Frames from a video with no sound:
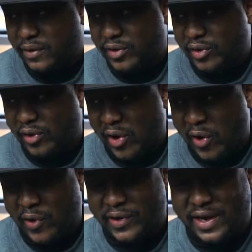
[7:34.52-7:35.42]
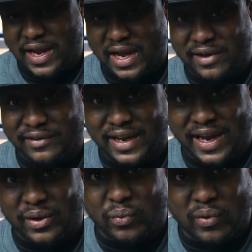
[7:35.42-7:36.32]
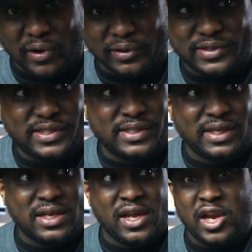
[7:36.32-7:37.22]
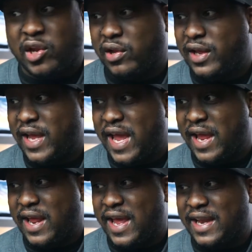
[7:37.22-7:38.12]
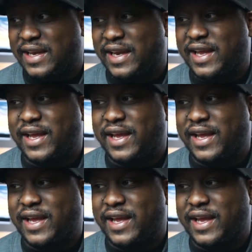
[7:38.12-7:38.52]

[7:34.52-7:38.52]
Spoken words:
Learn how light works, and